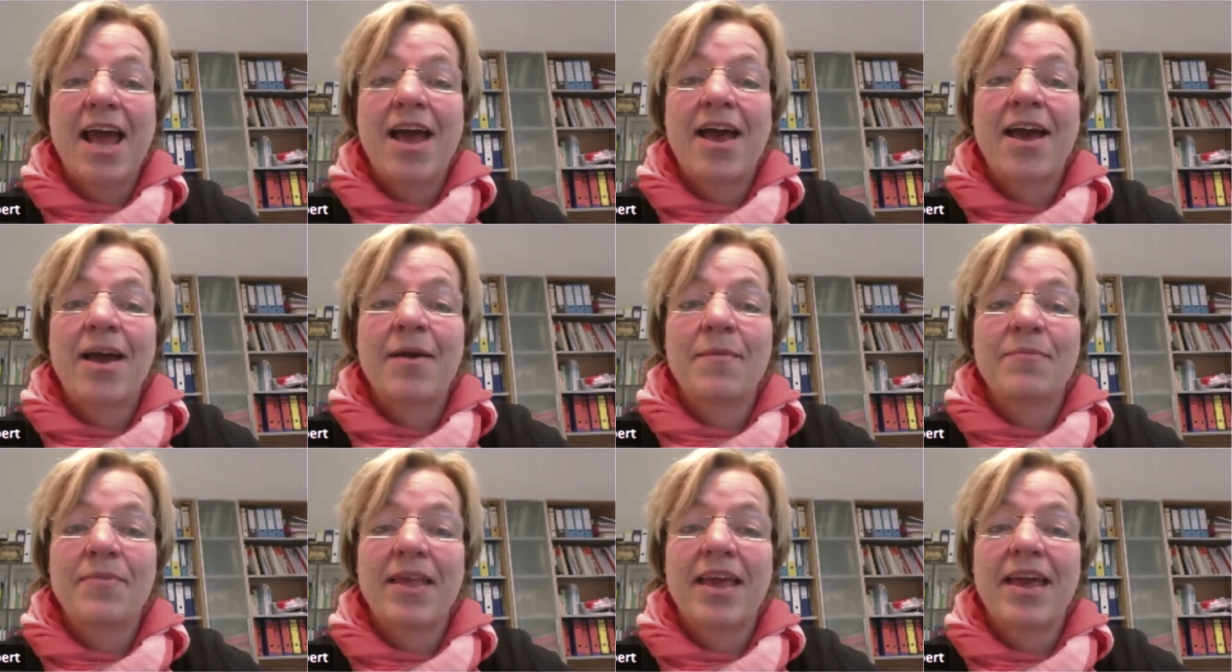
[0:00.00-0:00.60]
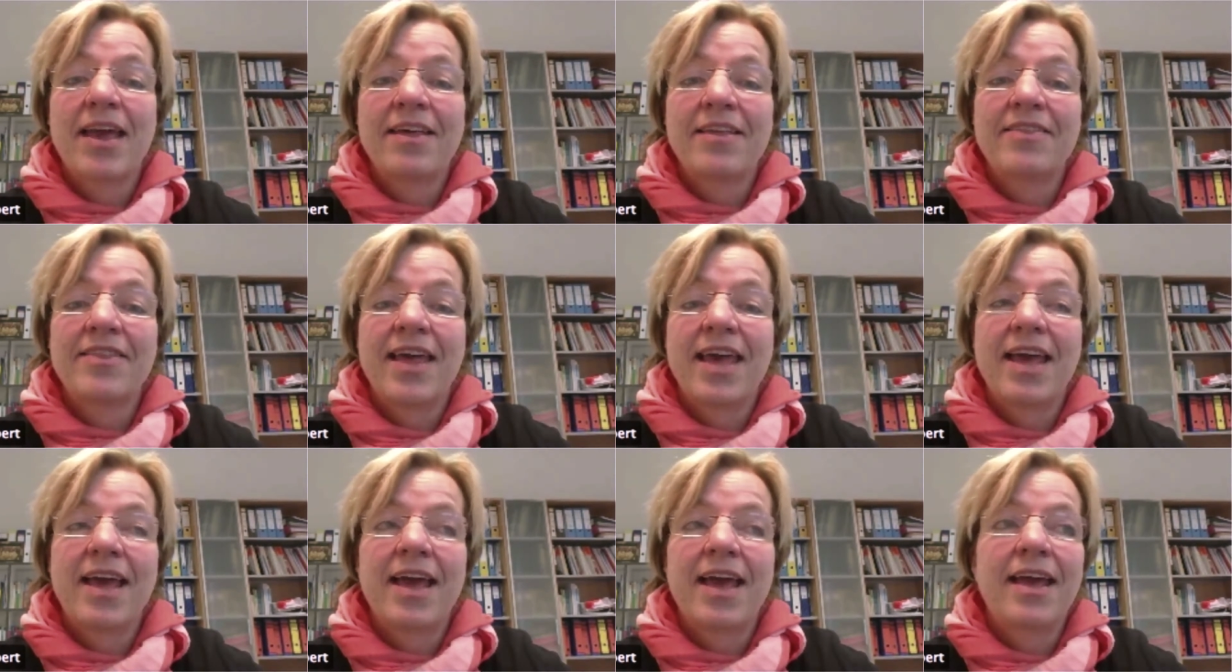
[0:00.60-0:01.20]

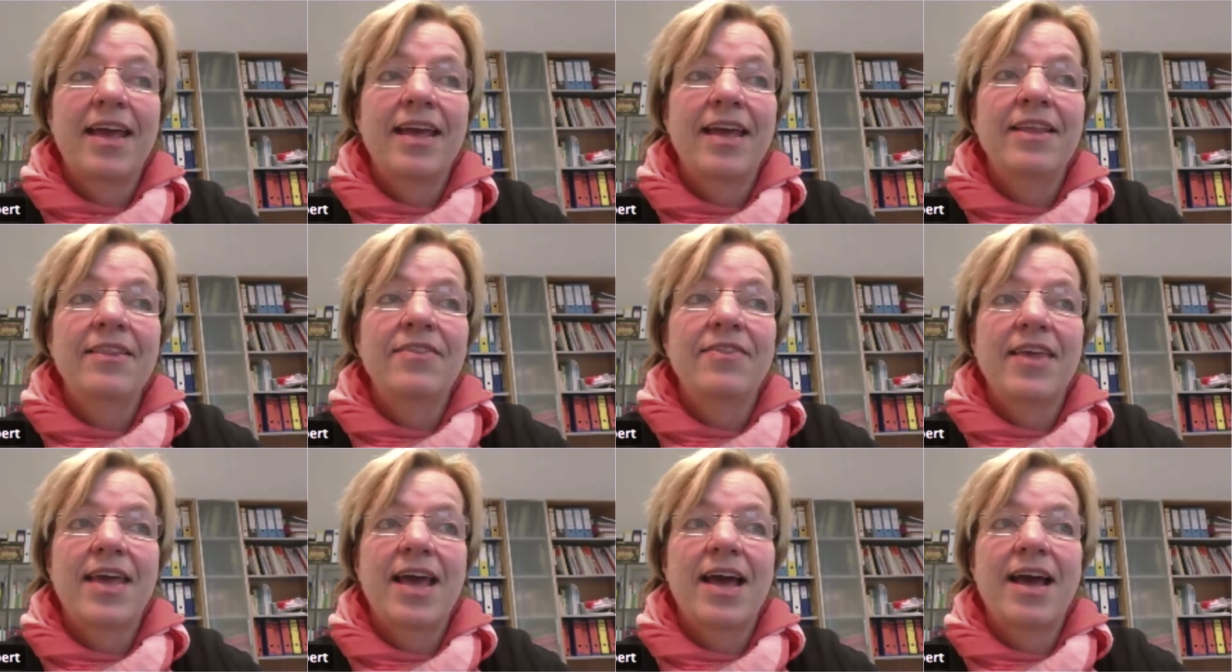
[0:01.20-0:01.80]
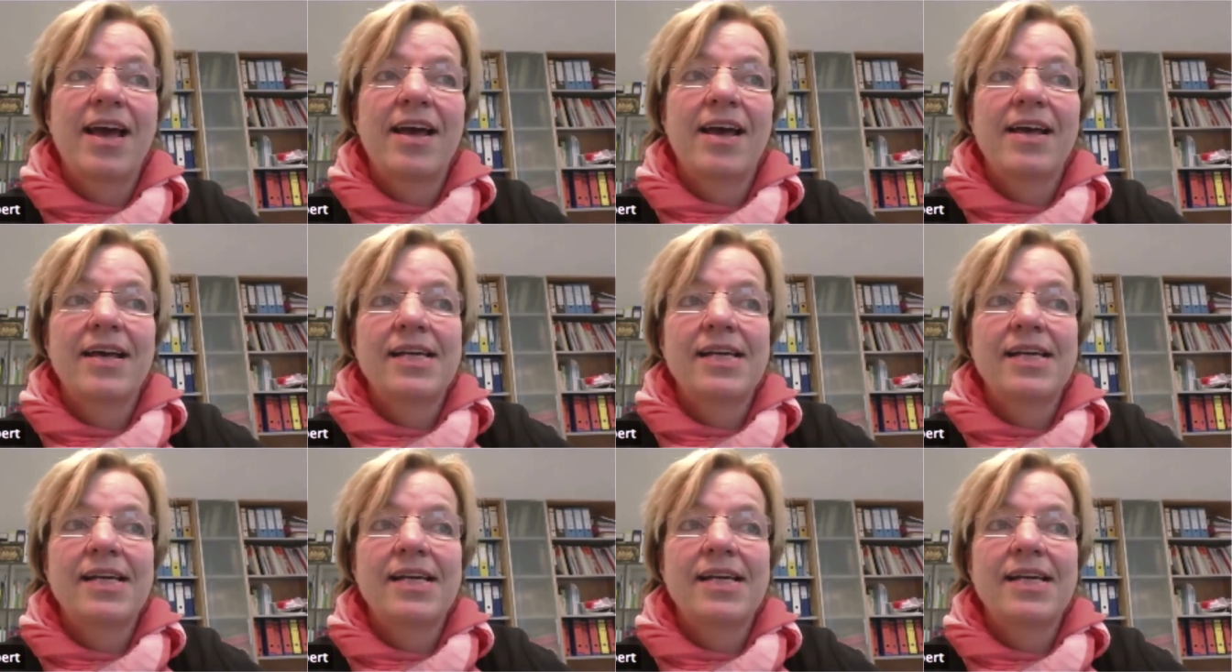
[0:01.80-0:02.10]
in their